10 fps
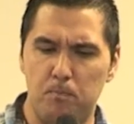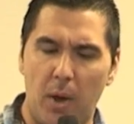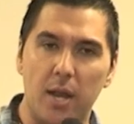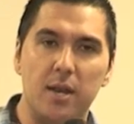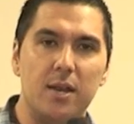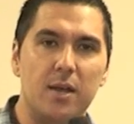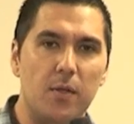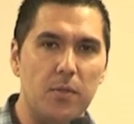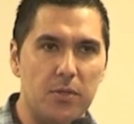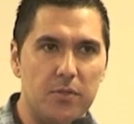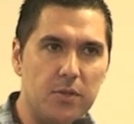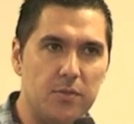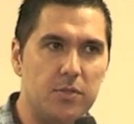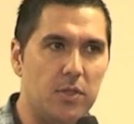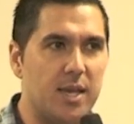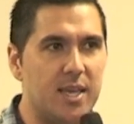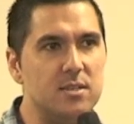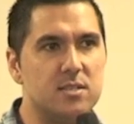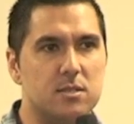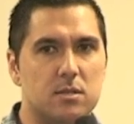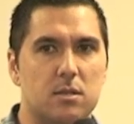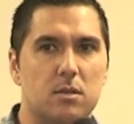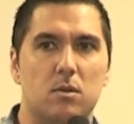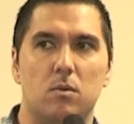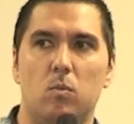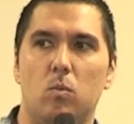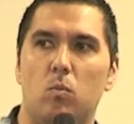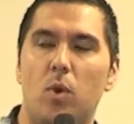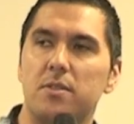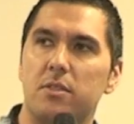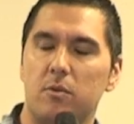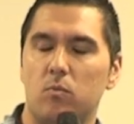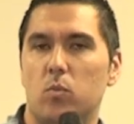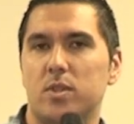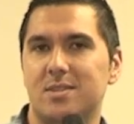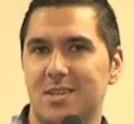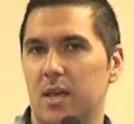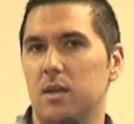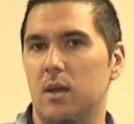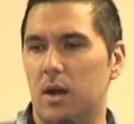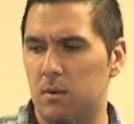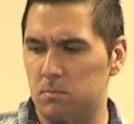but I guess one thing with today,